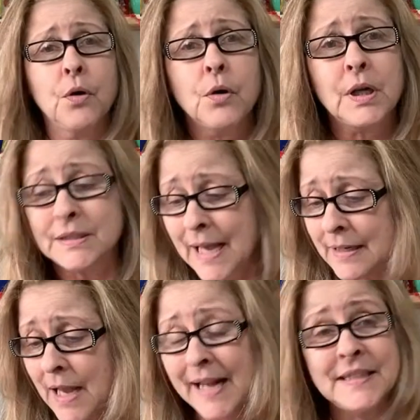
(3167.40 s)
because I,
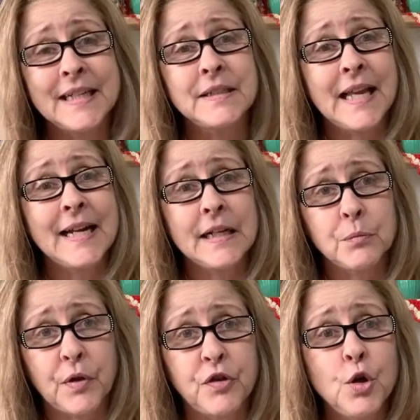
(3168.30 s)
I did get it
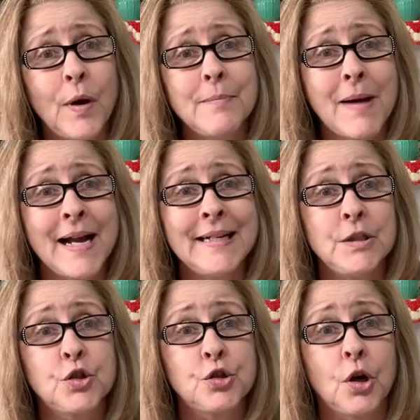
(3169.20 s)
with you in mind,
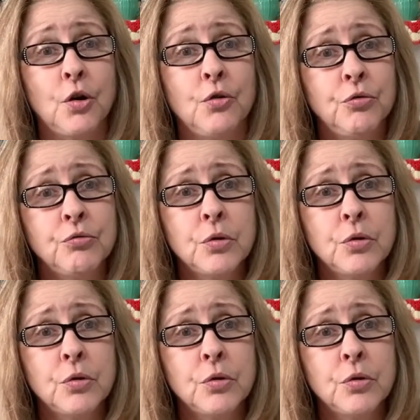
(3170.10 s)
so